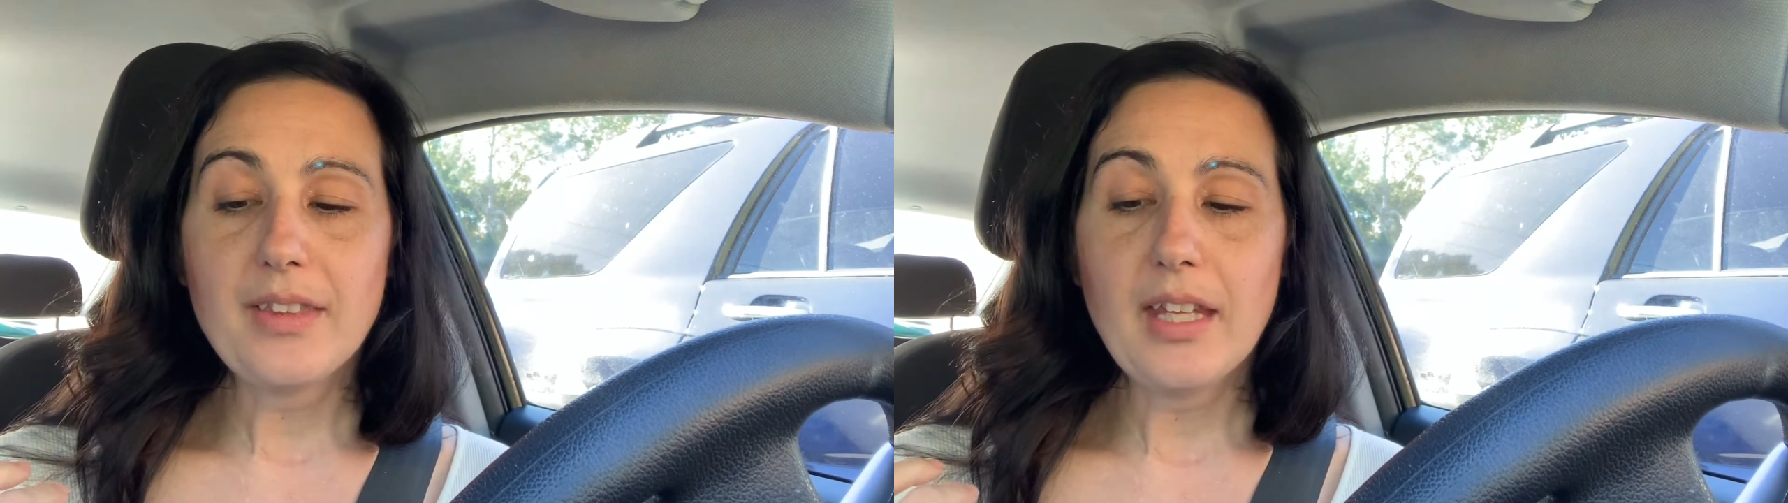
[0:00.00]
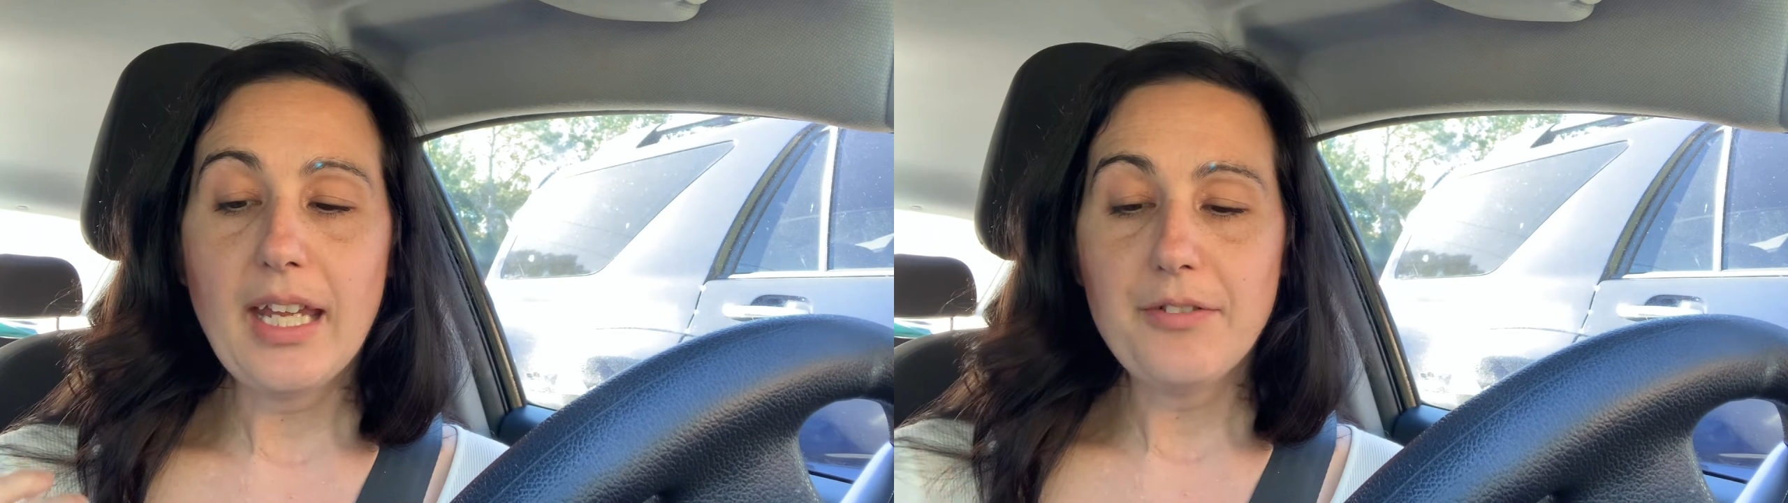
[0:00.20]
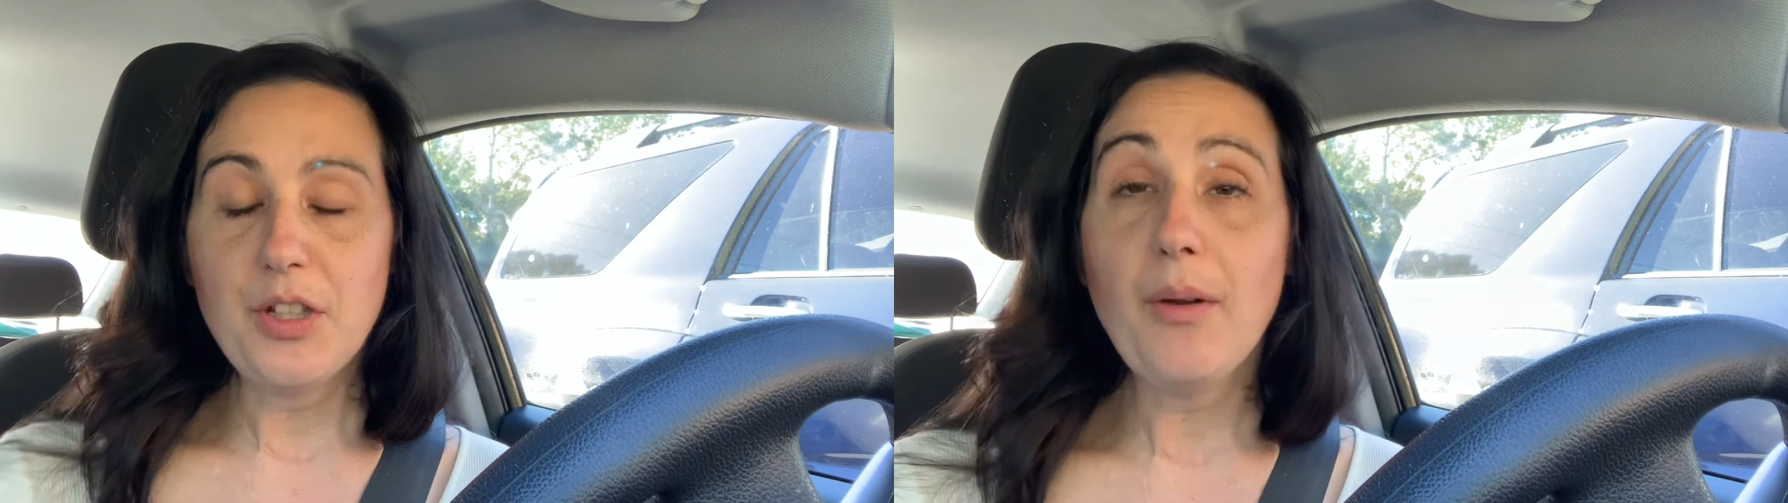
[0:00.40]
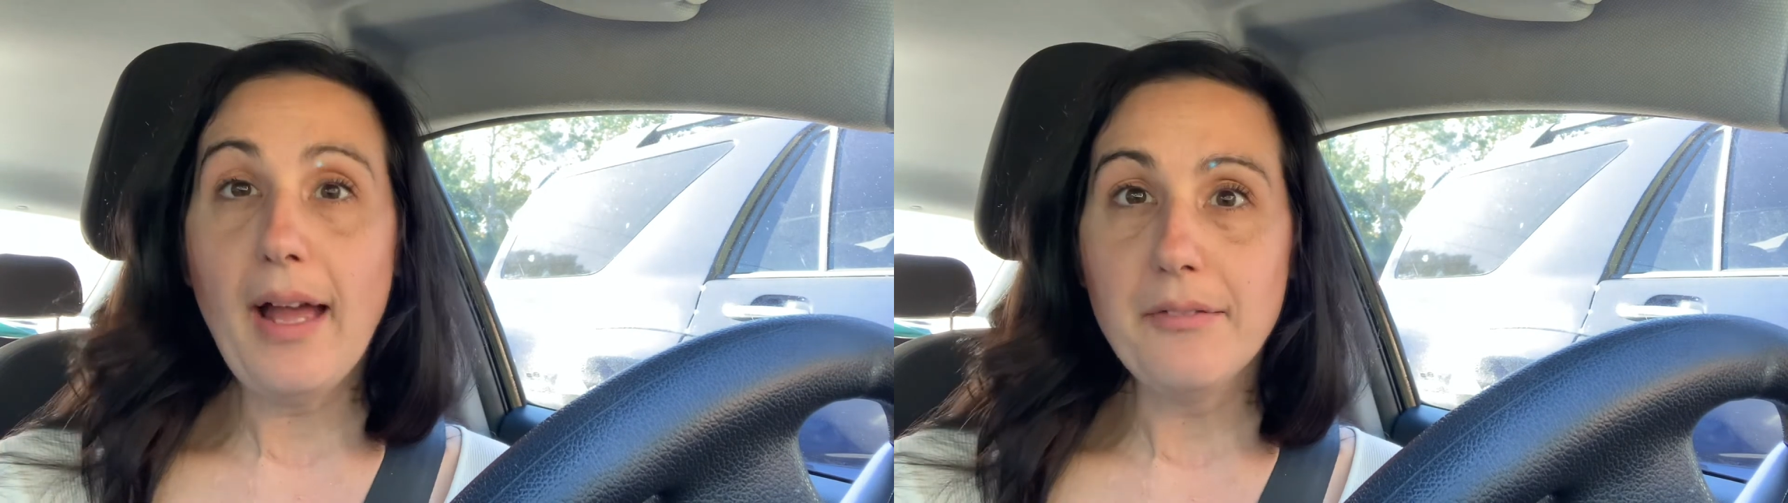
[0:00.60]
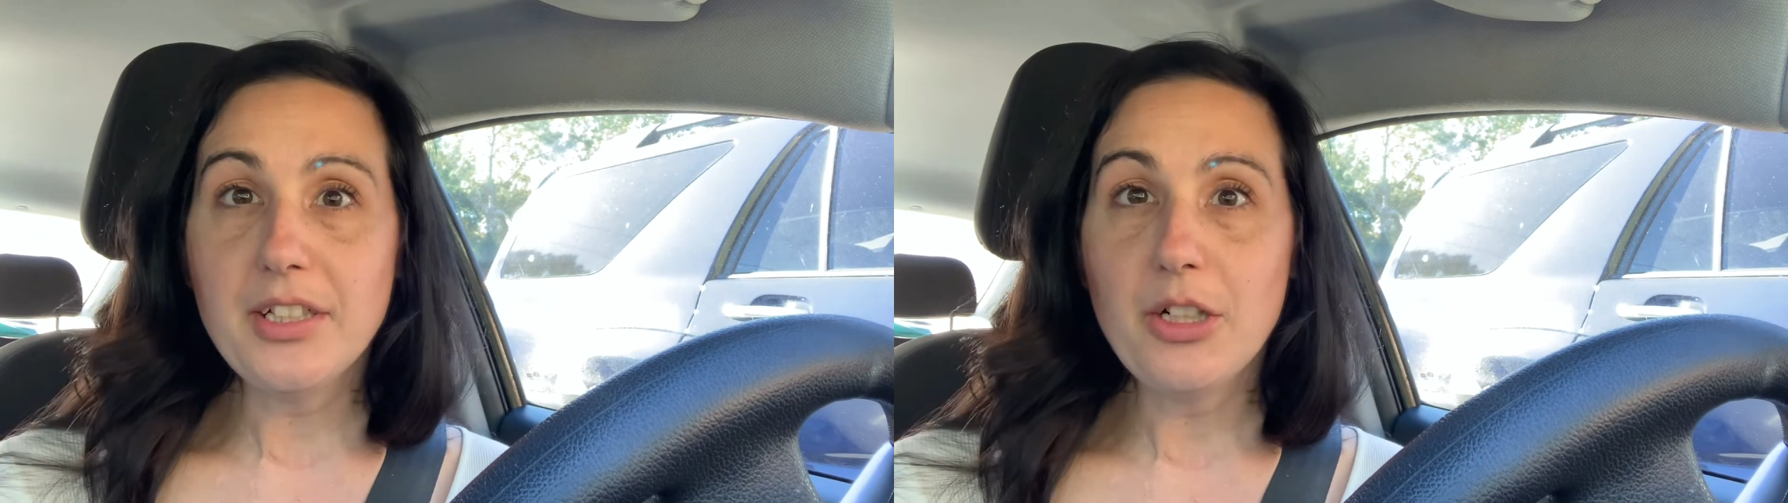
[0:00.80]
if you
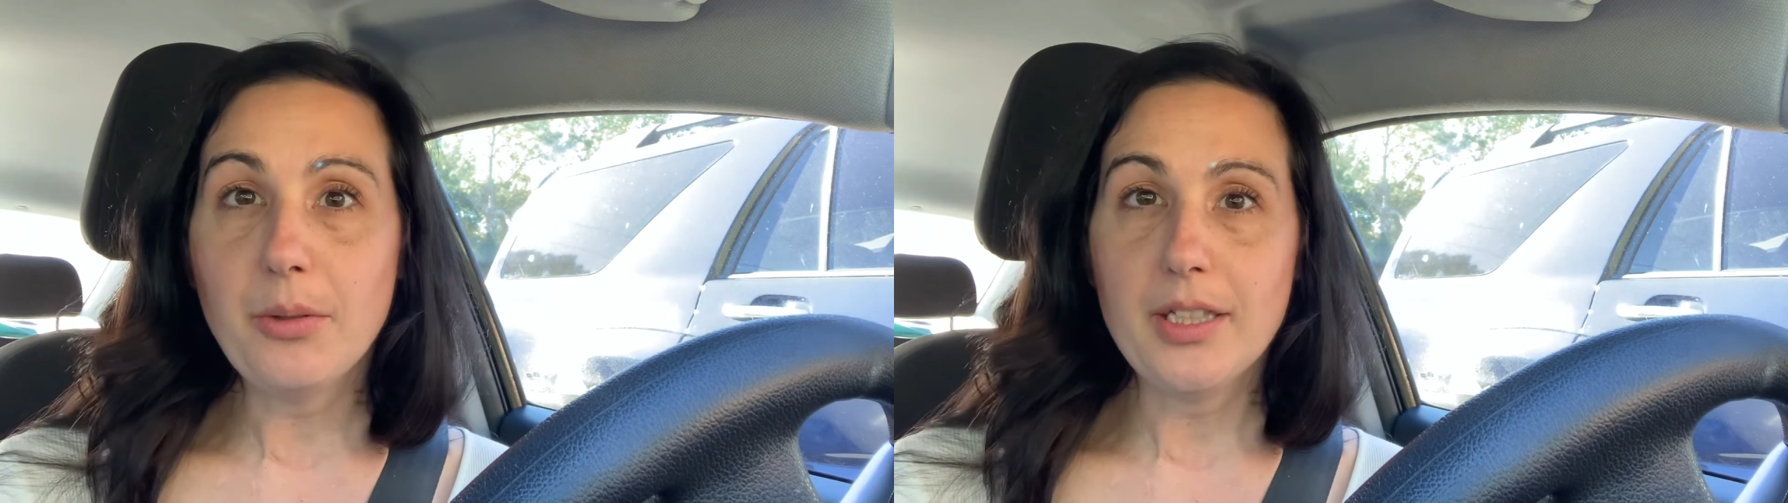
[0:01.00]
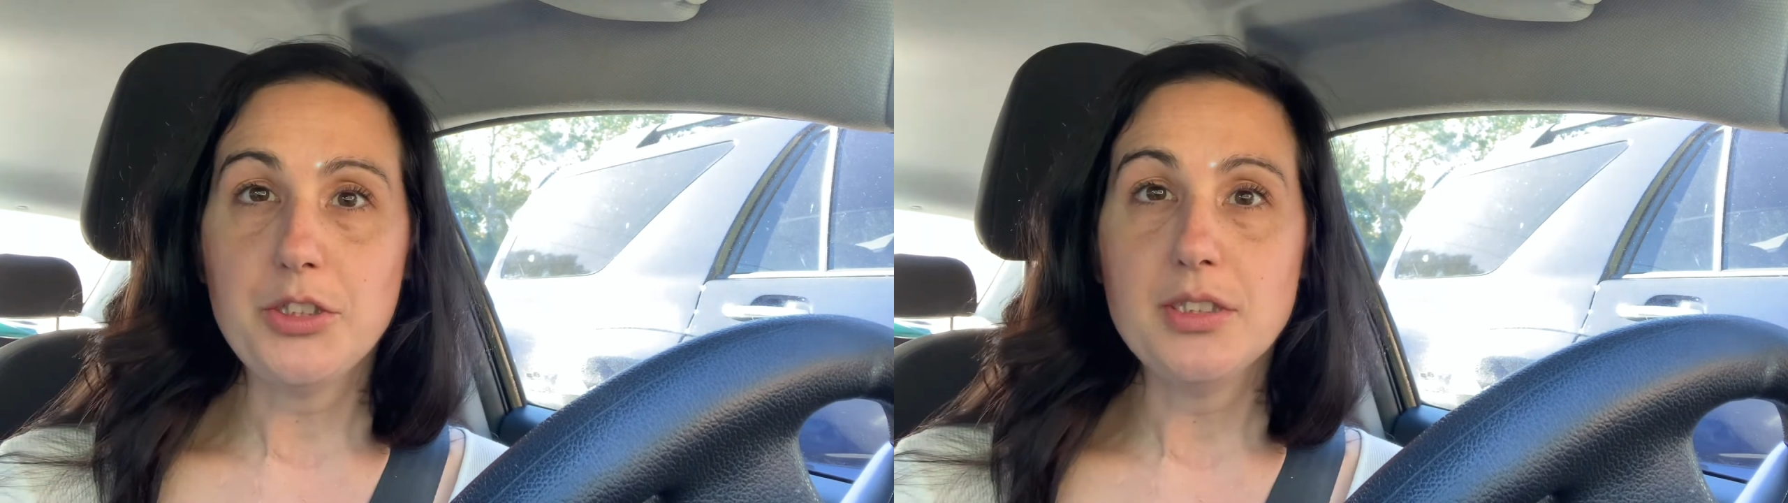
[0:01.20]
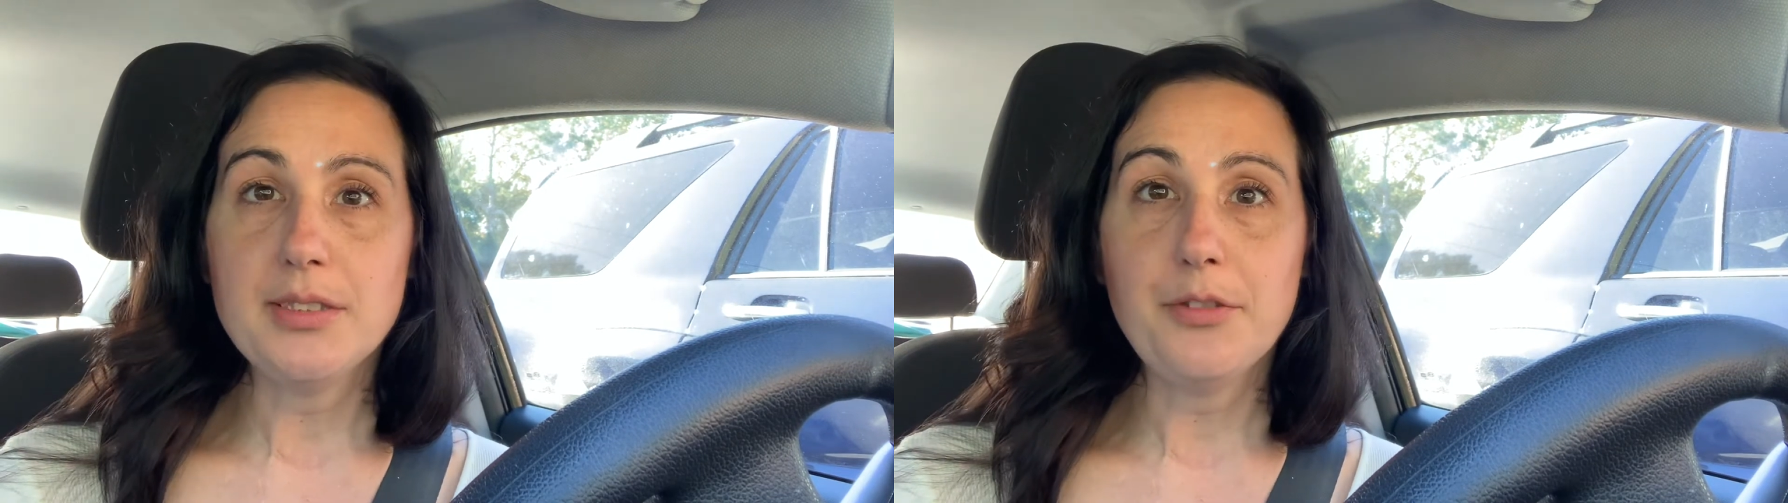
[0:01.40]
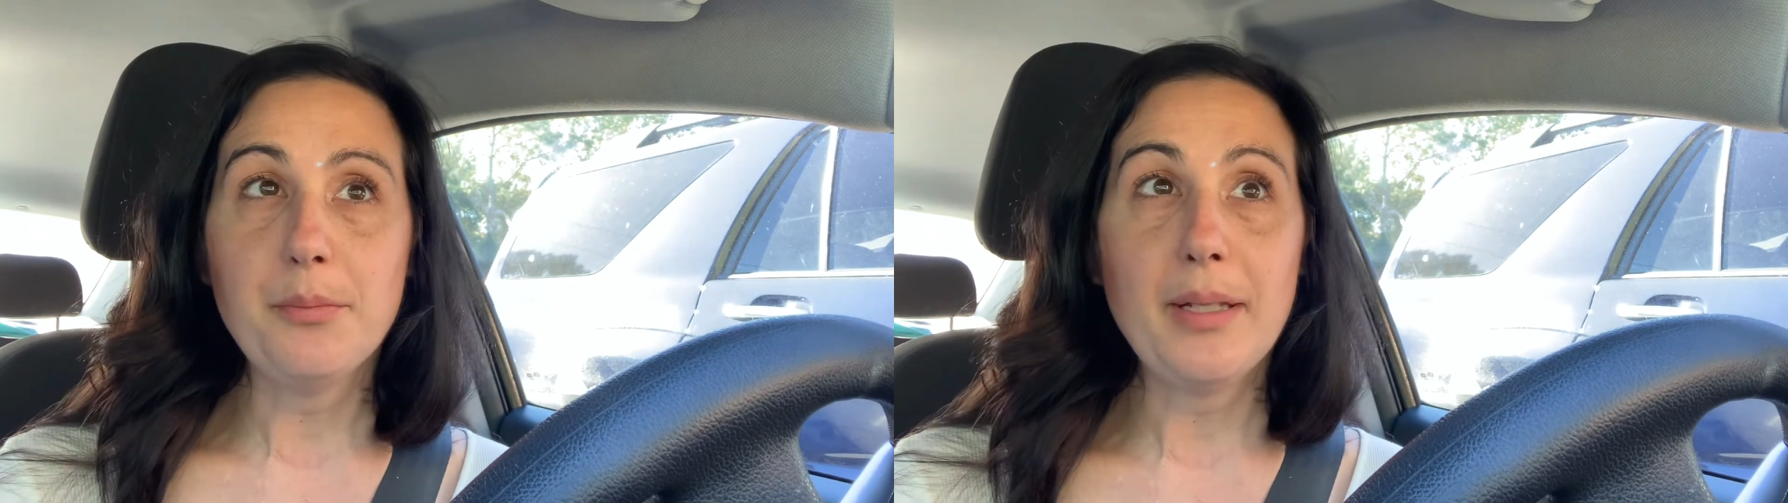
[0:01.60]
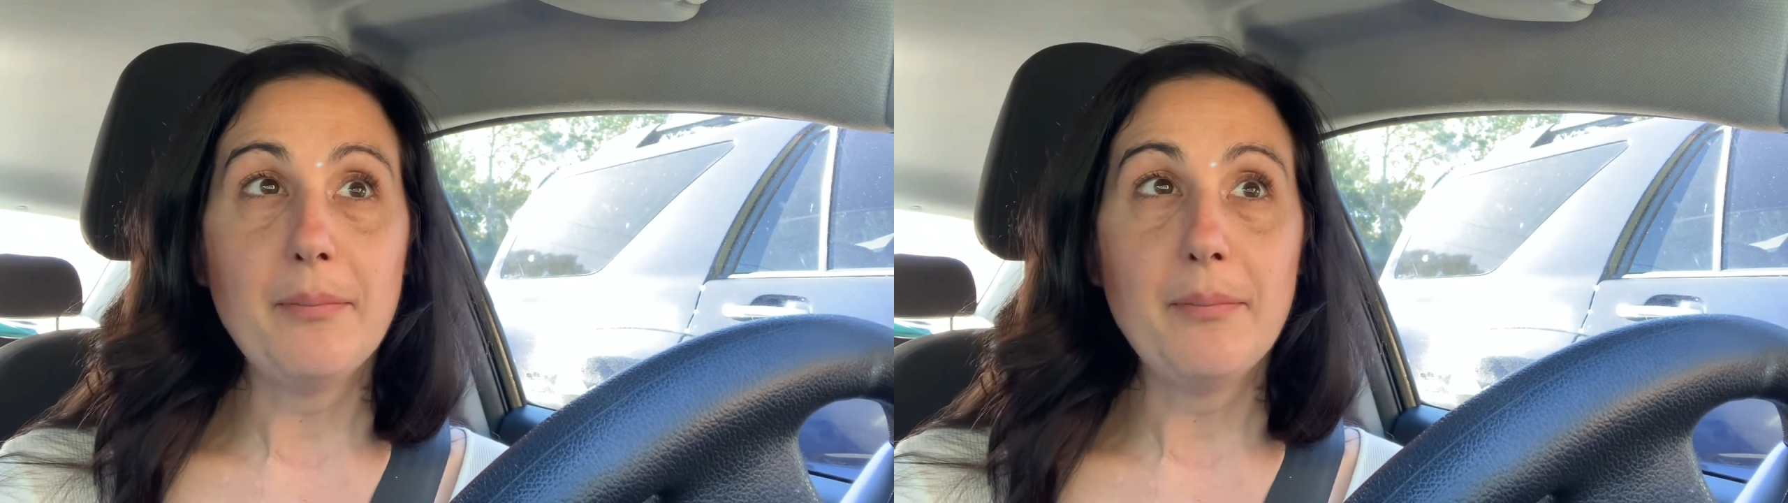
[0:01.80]
have any questions for me,